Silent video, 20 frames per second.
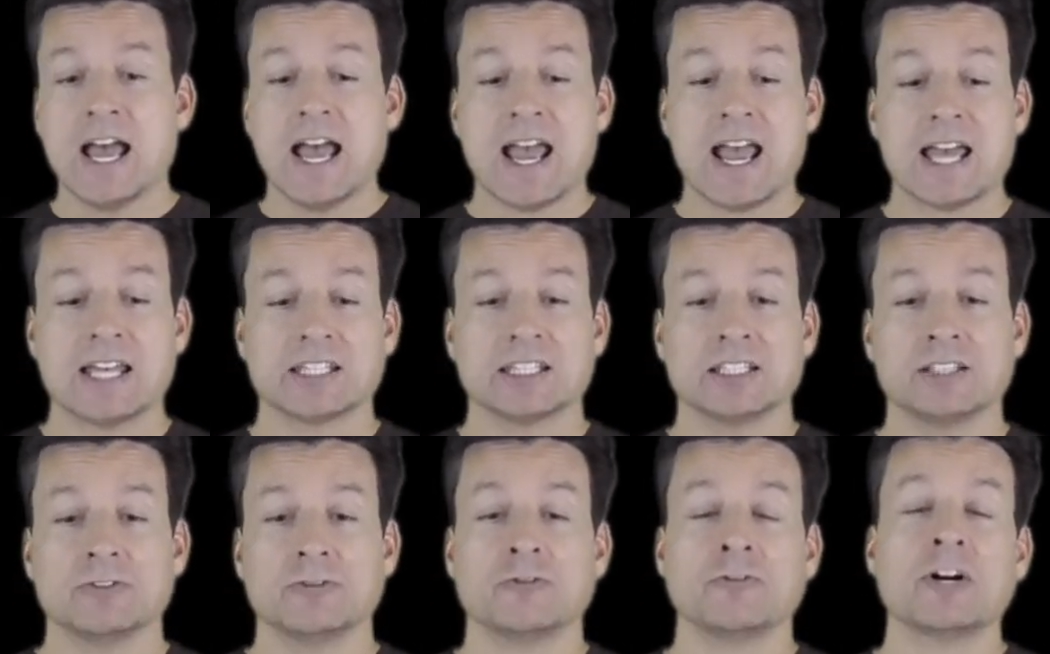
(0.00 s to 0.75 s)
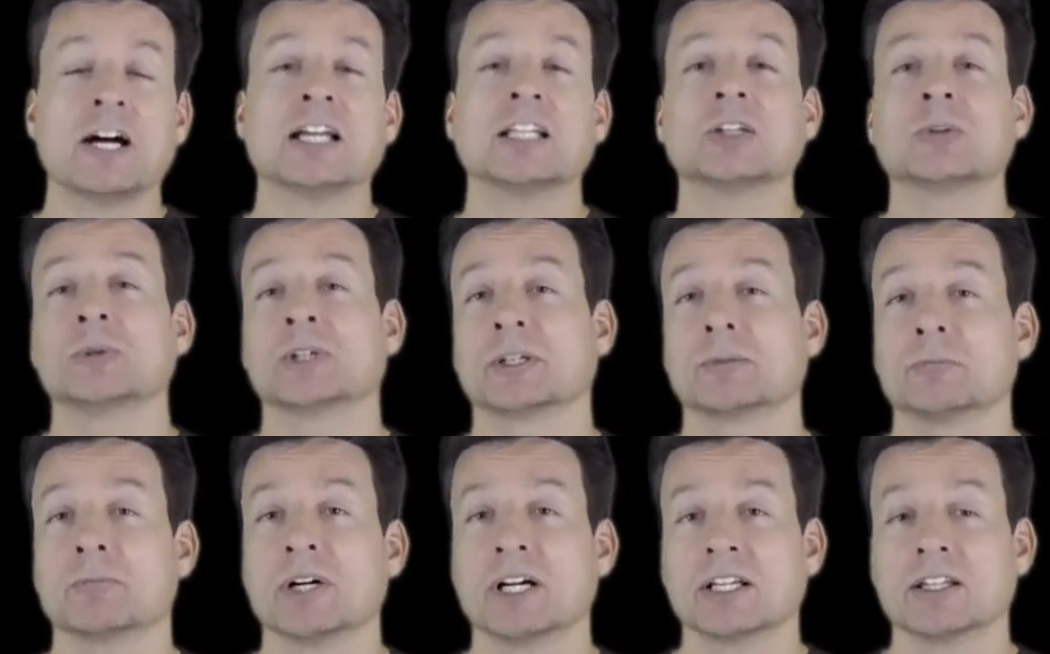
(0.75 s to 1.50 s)
and the
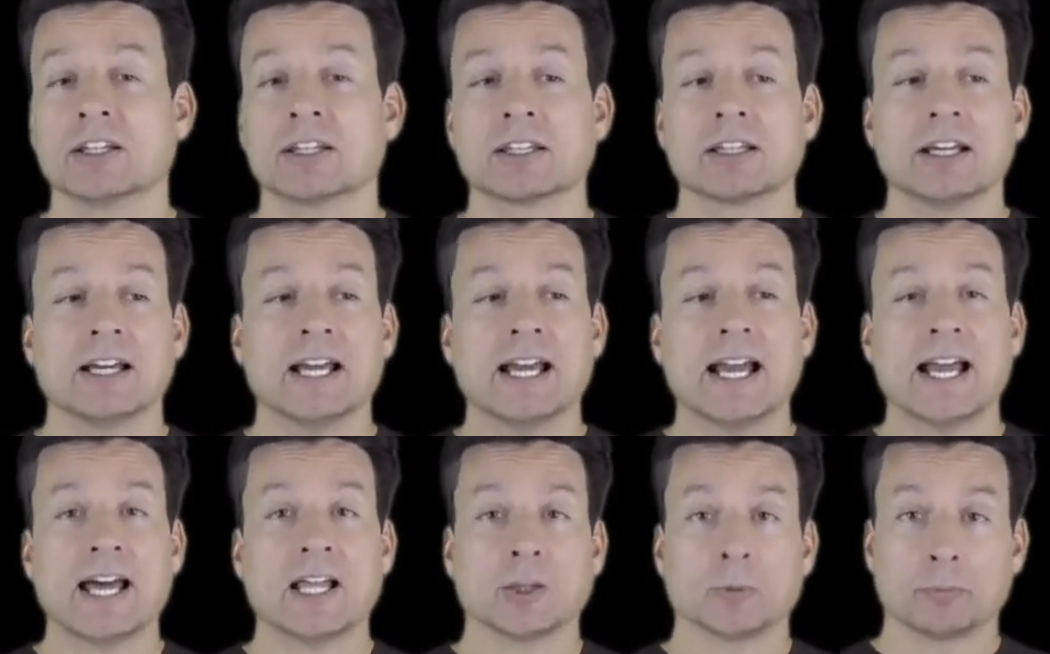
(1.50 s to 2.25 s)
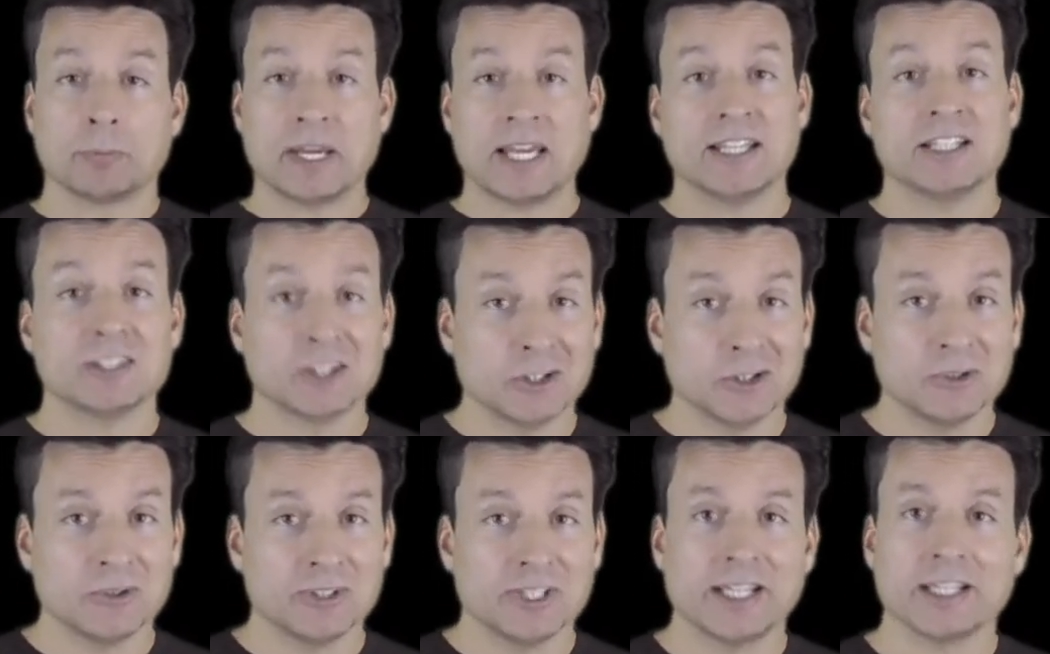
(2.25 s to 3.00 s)
following month
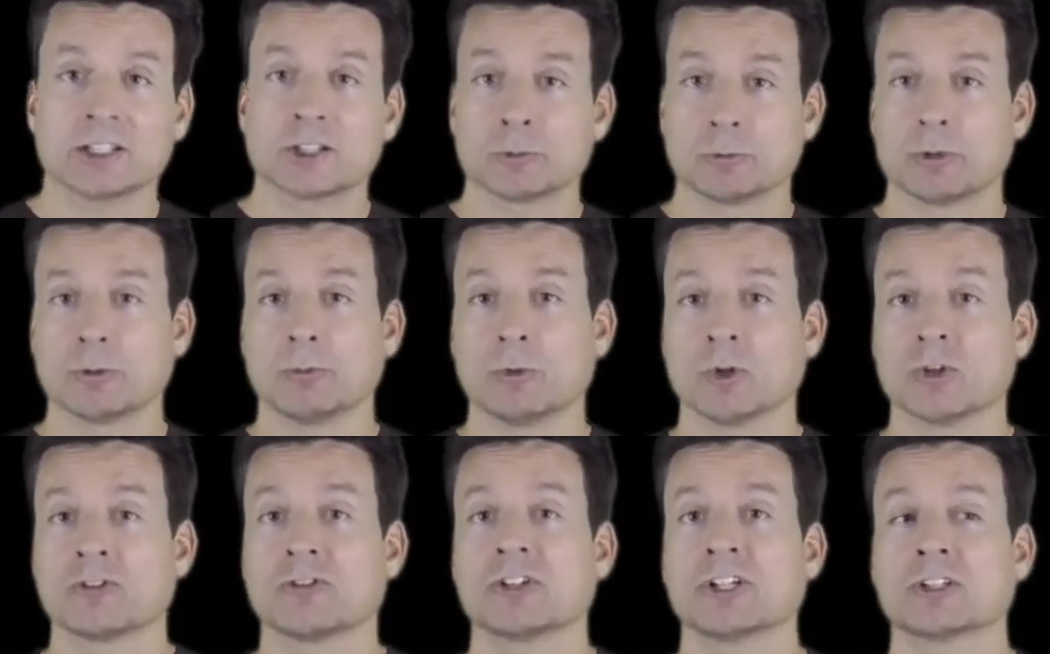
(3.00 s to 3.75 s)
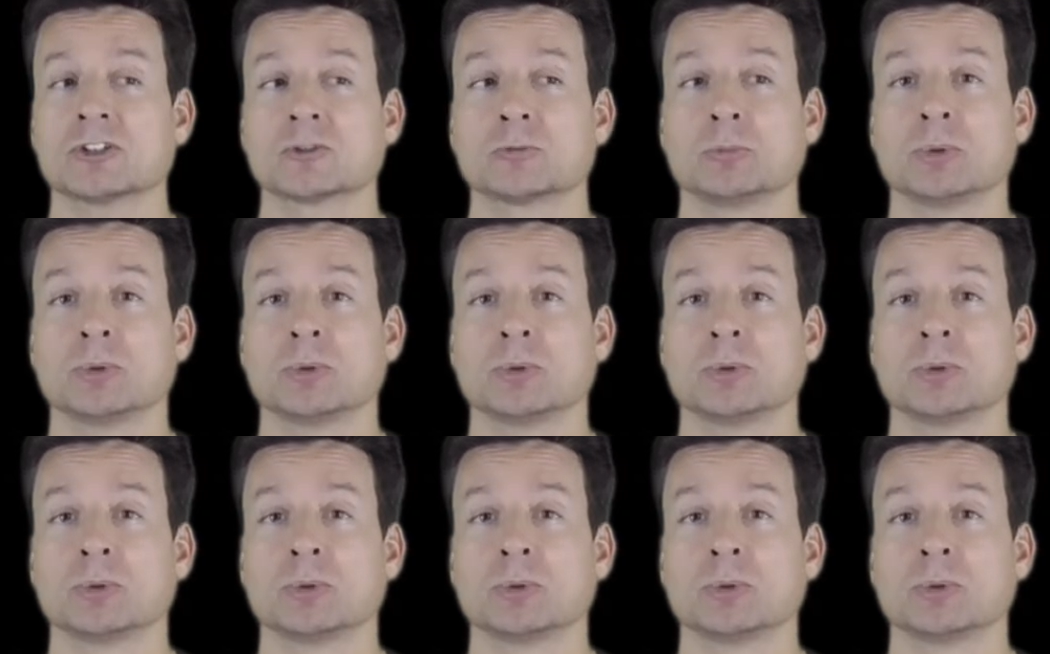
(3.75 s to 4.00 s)
Albedo Anthropomorphics